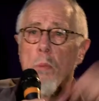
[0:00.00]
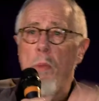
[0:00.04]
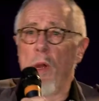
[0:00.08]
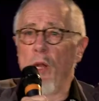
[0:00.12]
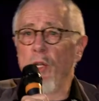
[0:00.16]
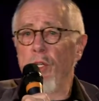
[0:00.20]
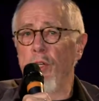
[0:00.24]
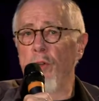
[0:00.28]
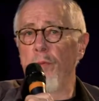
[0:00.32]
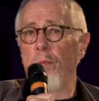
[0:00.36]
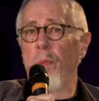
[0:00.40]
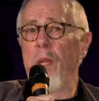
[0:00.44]

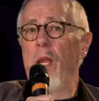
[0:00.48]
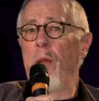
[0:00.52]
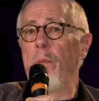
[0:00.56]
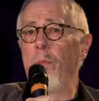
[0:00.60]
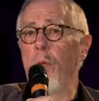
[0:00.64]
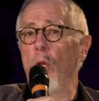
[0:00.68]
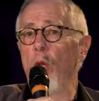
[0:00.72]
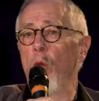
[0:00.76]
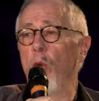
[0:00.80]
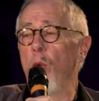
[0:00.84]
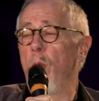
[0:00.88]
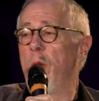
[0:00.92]
bunch of
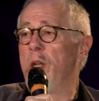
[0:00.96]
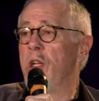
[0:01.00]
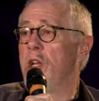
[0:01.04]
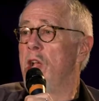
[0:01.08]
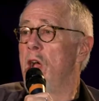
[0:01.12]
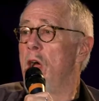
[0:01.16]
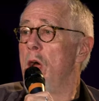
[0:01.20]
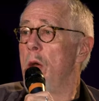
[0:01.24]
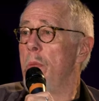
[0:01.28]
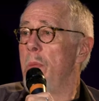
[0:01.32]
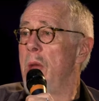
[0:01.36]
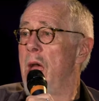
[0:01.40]
people who had
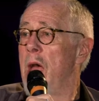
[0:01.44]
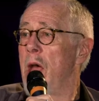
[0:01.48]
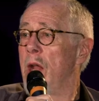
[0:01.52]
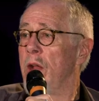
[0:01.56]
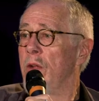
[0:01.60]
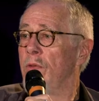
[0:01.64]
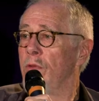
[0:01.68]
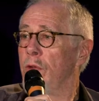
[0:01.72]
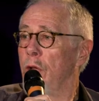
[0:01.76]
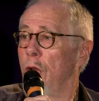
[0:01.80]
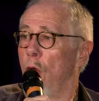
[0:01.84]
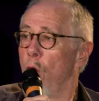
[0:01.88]
come out
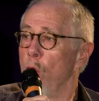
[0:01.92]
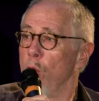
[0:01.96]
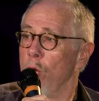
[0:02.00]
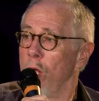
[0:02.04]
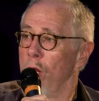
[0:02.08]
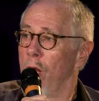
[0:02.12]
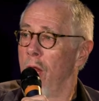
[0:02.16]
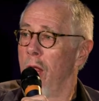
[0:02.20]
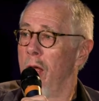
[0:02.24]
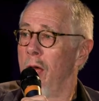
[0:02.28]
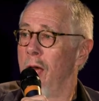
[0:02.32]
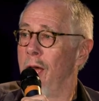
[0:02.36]
of
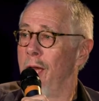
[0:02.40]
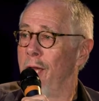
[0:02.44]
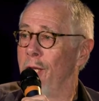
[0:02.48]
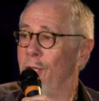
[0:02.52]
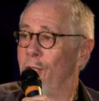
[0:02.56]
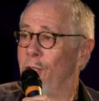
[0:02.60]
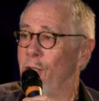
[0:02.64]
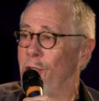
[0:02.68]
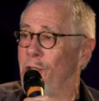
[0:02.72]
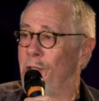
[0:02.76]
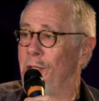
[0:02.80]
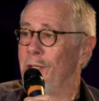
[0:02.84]

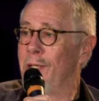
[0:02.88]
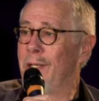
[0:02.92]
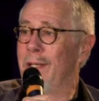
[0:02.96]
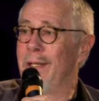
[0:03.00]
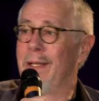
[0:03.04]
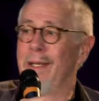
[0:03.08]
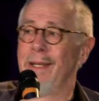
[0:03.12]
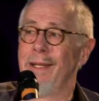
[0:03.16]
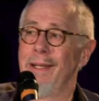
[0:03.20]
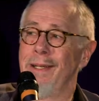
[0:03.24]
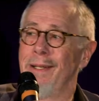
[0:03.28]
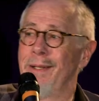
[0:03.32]
localized
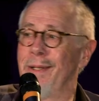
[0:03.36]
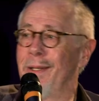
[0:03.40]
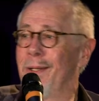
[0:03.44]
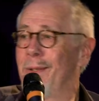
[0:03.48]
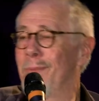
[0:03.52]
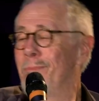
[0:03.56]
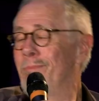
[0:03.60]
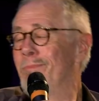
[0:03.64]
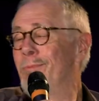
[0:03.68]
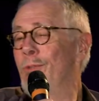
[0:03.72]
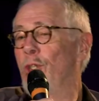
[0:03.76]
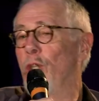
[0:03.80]

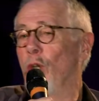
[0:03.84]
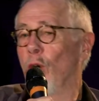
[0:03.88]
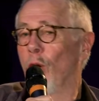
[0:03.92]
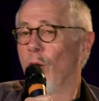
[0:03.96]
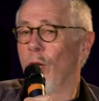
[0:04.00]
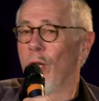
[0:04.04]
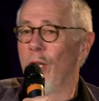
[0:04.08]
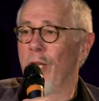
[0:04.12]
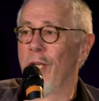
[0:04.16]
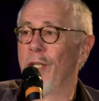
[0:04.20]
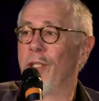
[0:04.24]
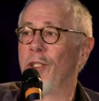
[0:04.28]

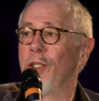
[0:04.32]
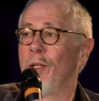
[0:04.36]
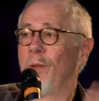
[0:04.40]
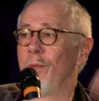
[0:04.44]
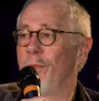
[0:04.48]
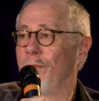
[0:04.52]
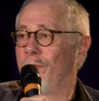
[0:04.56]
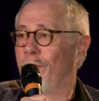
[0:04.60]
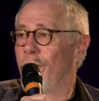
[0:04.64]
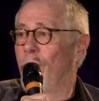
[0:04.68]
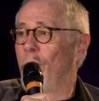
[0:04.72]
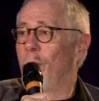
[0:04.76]

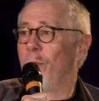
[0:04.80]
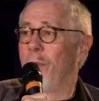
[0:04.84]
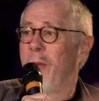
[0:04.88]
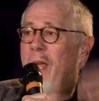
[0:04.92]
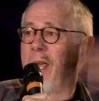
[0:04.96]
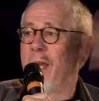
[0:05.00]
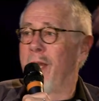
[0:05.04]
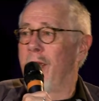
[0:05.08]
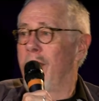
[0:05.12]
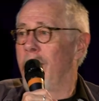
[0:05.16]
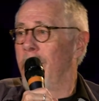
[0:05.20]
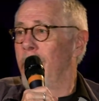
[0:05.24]
journalism,
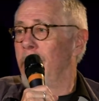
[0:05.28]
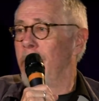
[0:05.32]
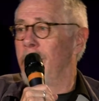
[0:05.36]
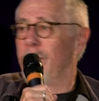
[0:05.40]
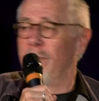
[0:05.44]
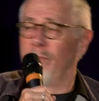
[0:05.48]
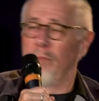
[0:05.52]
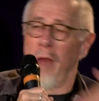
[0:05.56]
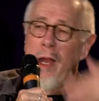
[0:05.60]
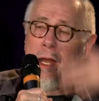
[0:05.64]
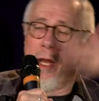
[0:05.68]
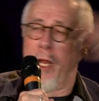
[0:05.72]

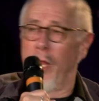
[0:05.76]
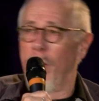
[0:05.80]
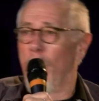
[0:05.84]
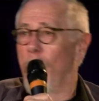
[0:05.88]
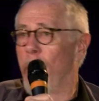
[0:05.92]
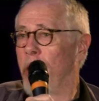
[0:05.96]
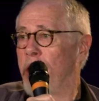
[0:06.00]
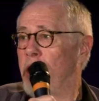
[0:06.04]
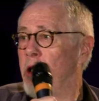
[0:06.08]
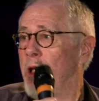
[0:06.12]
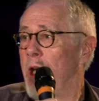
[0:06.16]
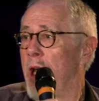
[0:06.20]
filmmaking,
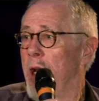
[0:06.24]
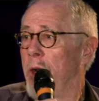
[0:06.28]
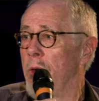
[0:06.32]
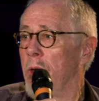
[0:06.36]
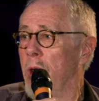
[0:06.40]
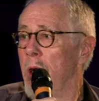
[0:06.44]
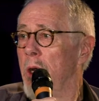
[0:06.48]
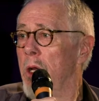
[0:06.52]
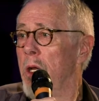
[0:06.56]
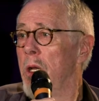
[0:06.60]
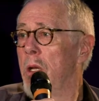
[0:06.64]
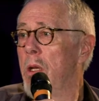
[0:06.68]
radio,
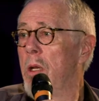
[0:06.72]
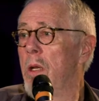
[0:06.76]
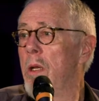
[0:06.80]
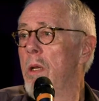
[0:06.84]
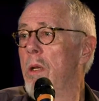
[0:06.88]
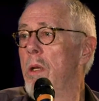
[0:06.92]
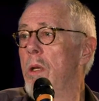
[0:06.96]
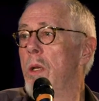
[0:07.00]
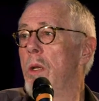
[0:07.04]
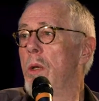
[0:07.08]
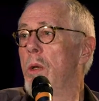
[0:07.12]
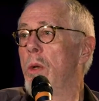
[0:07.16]
etc.,
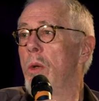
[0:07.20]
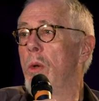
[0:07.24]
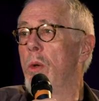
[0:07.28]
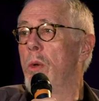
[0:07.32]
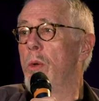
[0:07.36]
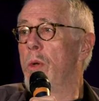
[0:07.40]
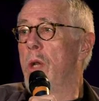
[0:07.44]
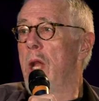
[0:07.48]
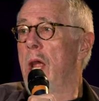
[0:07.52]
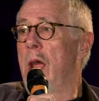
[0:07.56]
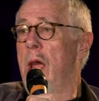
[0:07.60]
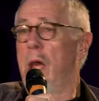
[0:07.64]

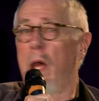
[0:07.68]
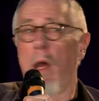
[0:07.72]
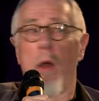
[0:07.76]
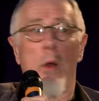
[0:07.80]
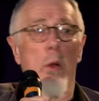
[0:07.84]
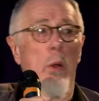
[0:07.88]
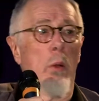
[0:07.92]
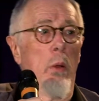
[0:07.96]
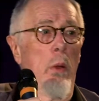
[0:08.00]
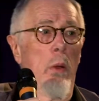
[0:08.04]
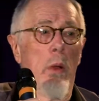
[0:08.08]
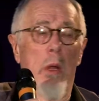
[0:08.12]
who
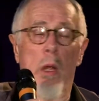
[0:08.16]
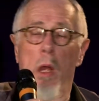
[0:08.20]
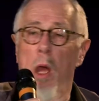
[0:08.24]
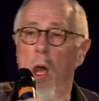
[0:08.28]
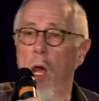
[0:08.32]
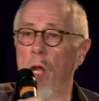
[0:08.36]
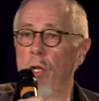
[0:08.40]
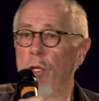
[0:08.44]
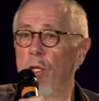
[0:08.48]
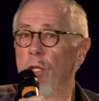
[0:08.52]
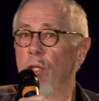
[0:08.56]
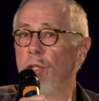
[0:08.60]
now
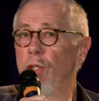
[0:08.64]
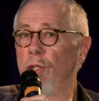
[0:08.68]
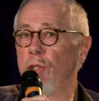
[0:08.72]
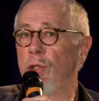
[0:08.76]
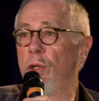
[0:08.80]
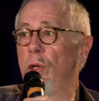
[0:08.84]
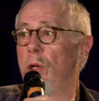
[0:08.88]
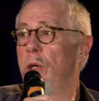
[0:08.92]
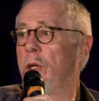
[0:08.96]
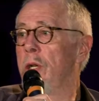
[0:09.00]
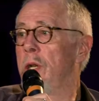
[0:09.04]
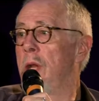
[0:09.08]

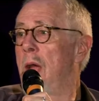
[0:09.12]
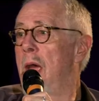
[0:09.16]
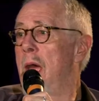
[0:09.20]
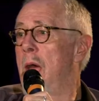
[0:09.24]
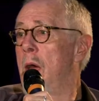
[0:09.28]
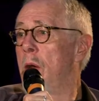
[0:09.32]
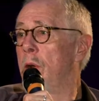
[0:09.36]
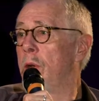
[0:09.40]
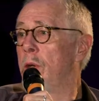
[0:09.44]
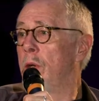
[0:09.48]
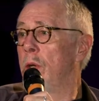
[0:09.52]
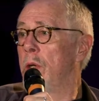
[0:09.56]
understood
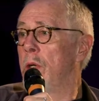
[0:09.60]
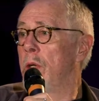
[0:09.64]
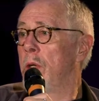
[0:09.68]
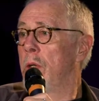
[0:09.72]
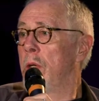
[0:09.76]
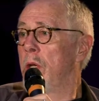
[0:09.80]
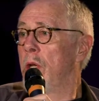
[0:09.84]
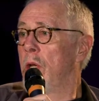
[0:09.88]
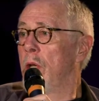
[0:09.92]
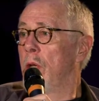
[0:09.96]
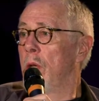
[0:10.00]
how to